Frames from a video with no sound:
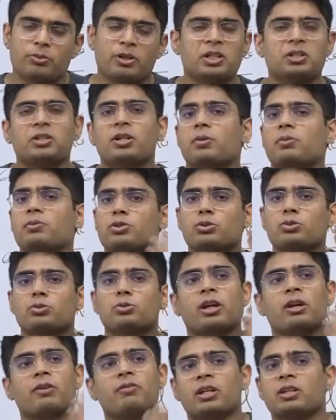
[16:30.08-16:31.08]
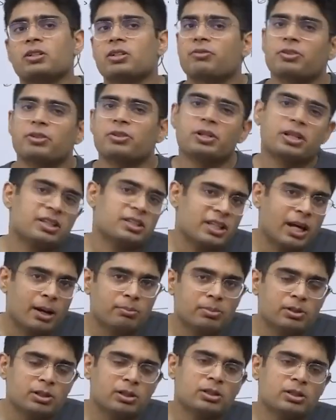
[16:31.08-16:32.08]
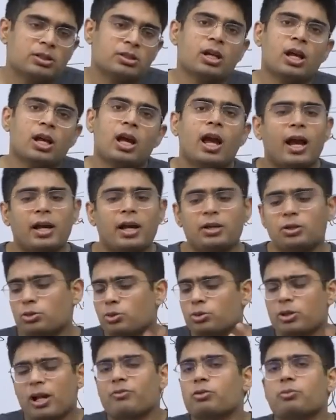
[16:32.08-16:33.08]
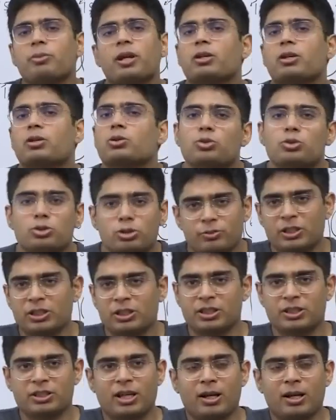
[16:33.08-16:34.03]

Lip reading: when it comes to giving different examples, and you don't have to make notes of these